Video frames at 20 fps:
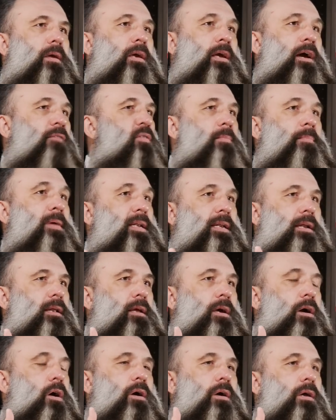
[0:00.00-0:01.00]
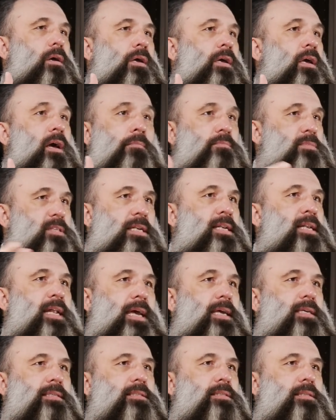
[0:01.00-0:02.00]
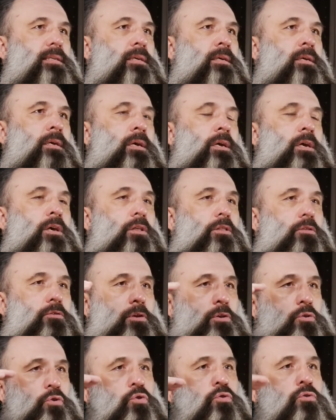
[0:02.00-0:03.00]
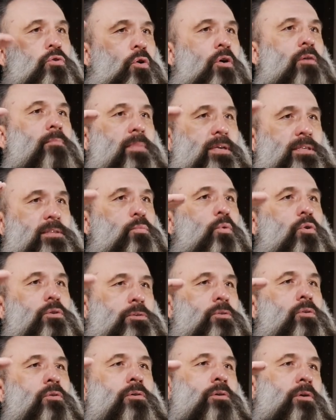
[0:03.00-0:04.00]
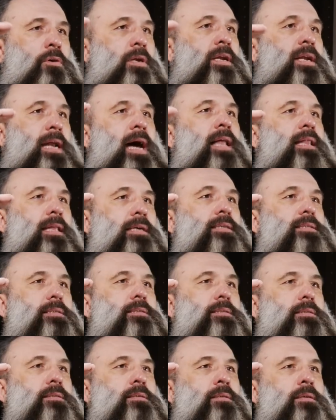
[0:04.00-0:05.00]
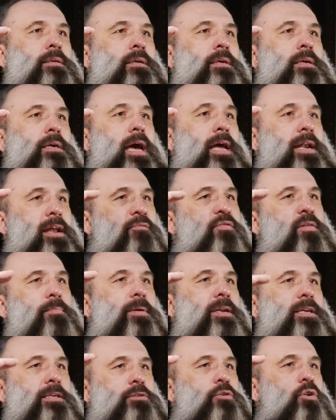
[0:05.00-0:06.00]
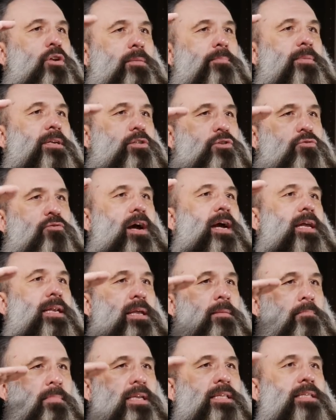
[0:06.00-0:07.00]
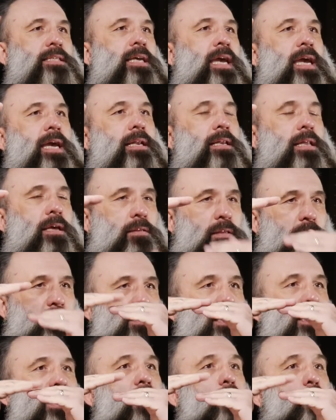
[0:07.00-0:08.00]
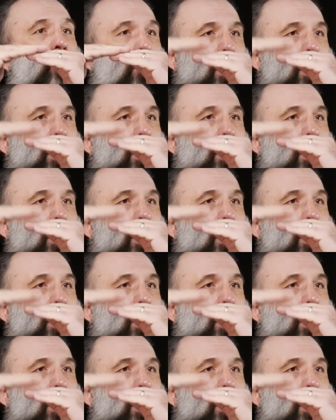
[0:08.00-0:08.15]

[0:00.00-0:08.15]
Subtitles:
government comes in next. The new norm is what's going on in Alice. And everybody's going to be trying to maintain that it doesn't get